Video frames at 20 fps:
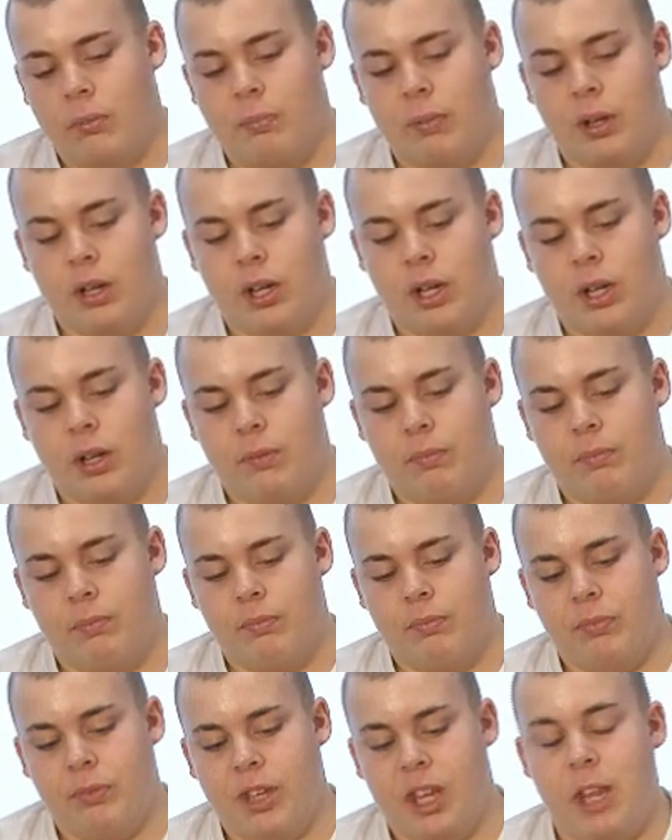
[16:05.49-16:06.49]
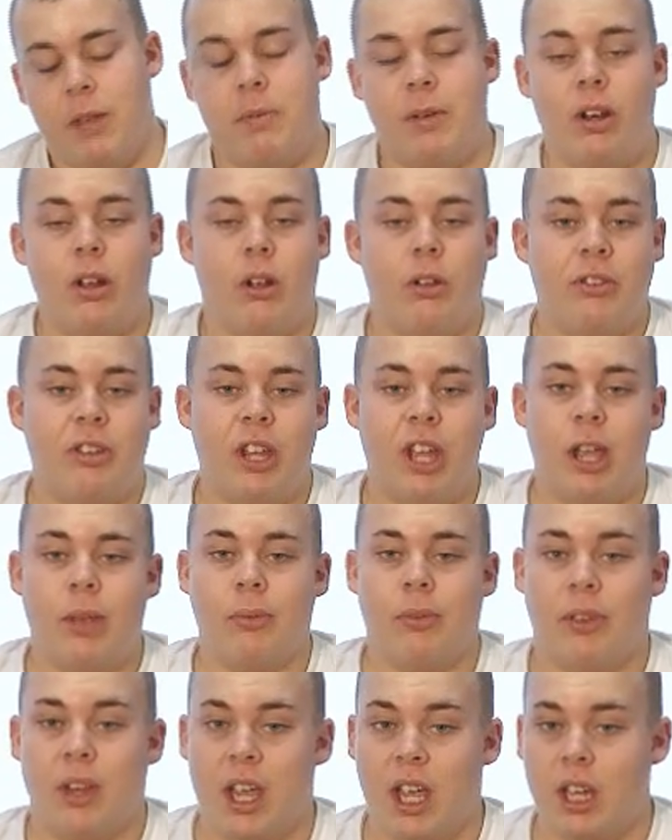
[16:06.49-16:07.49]
But keeping it on
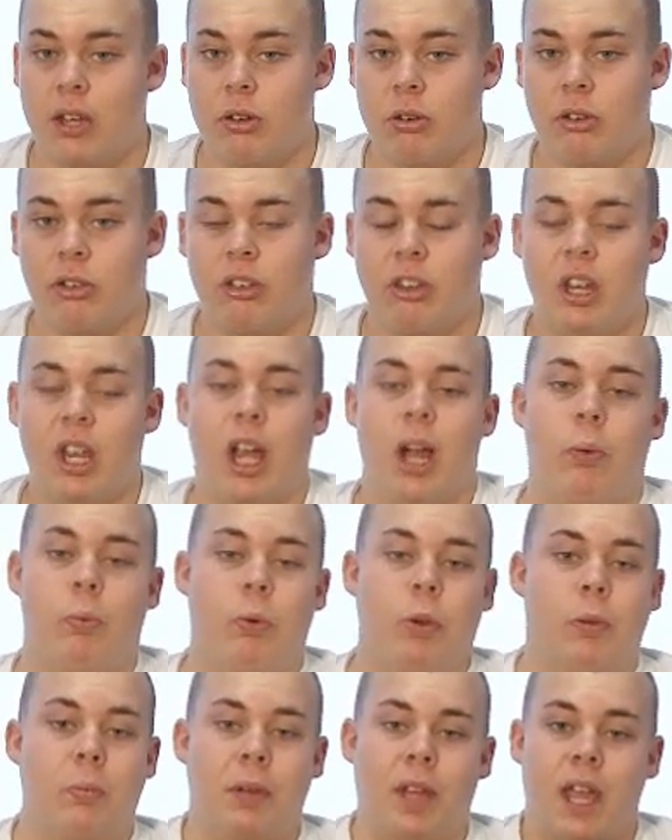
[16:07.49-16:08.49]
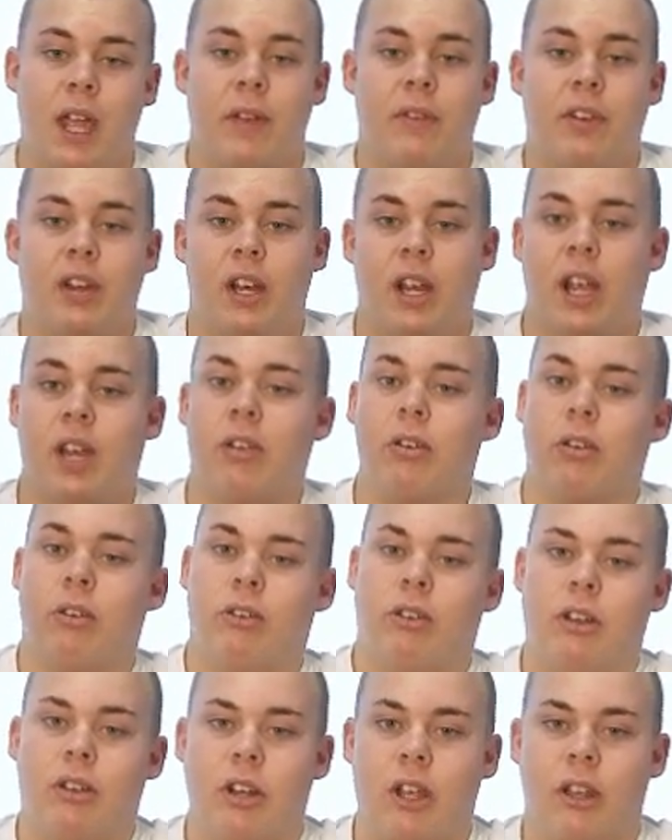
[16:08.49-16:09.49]
tabs with accuracy, I will be having an
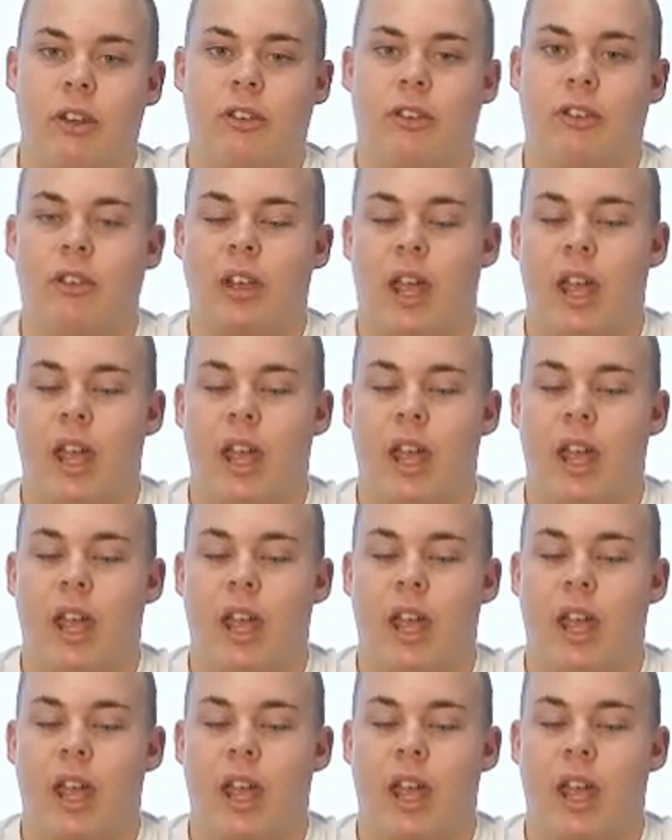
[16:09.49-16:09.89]
accuracy test